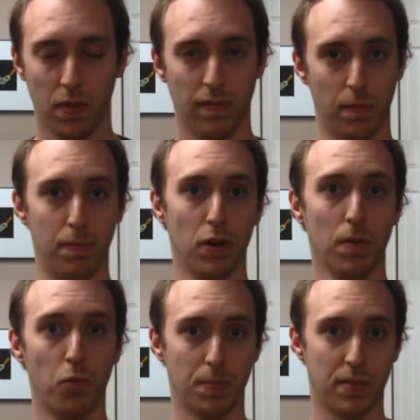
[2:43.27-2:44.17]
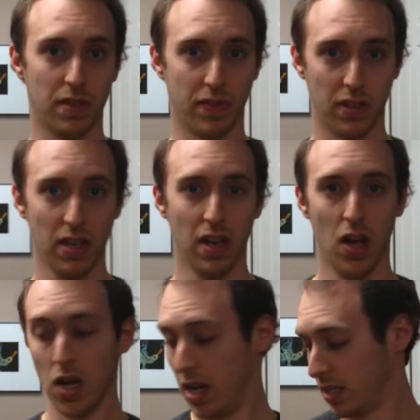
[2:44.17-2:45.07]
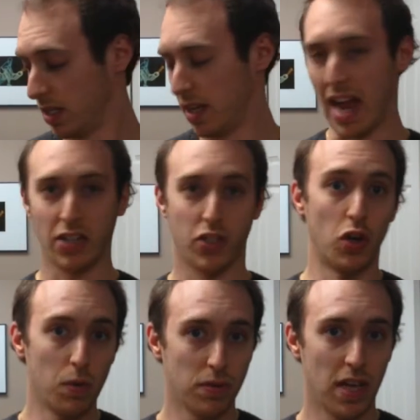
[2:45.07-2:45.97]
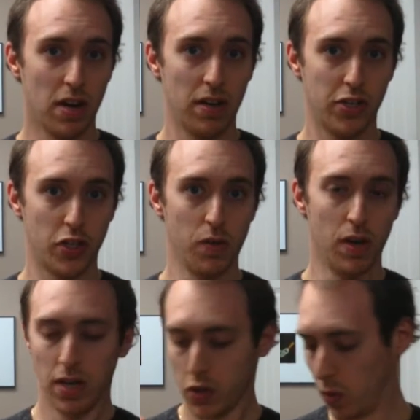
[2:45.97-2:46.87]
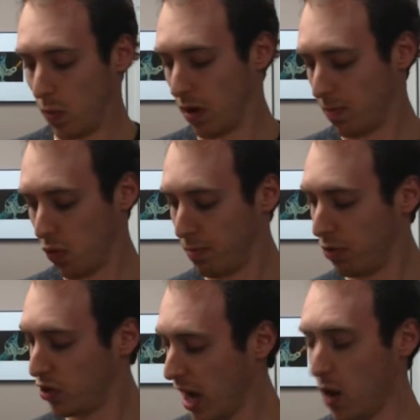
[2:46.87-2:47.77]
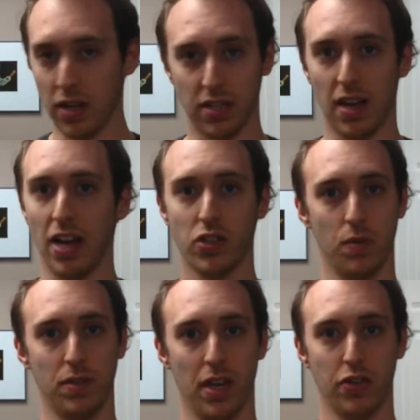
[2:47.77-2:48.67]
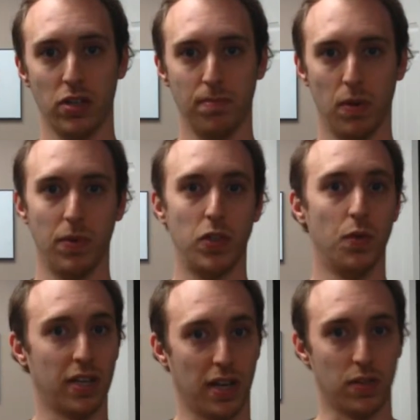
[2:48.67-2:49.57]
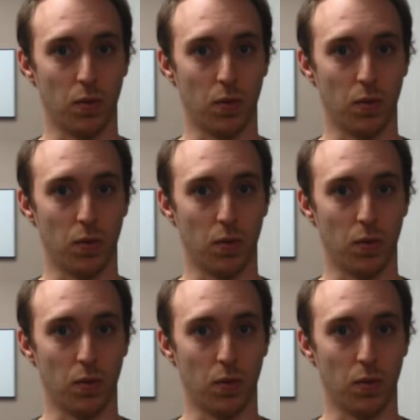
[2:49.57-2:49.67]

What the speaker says: For Bill, more specifically, it's an external rotator issue, so we want to more push out into external rotation, but we do this against a